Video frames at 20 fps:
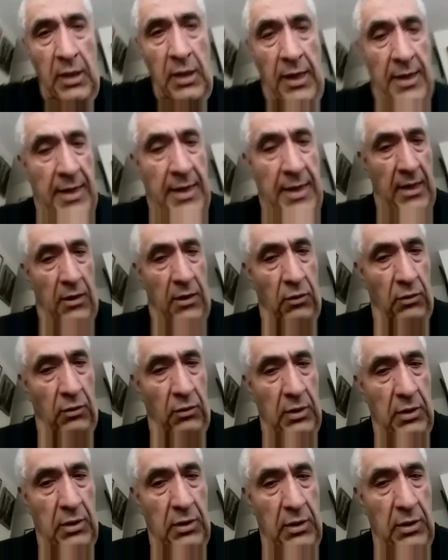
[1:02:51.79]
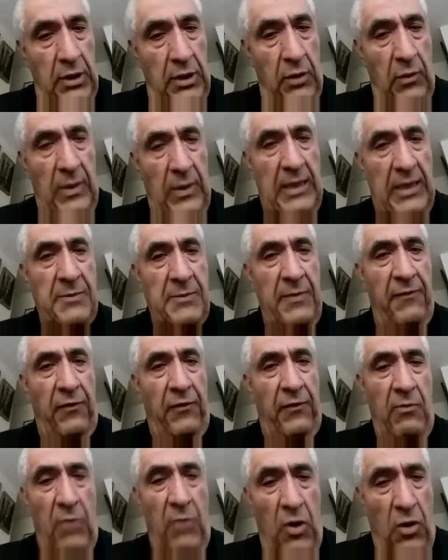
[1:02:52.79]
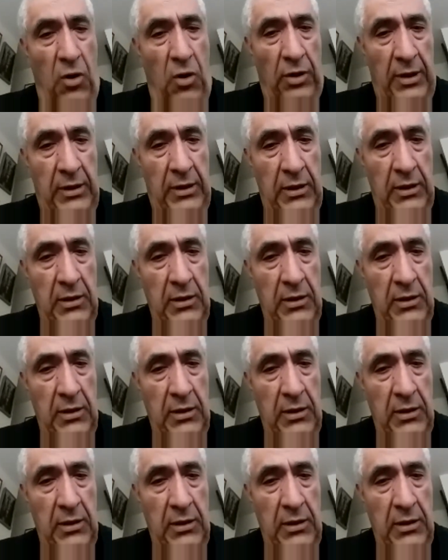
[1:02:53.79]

and now you want to ask me for more?"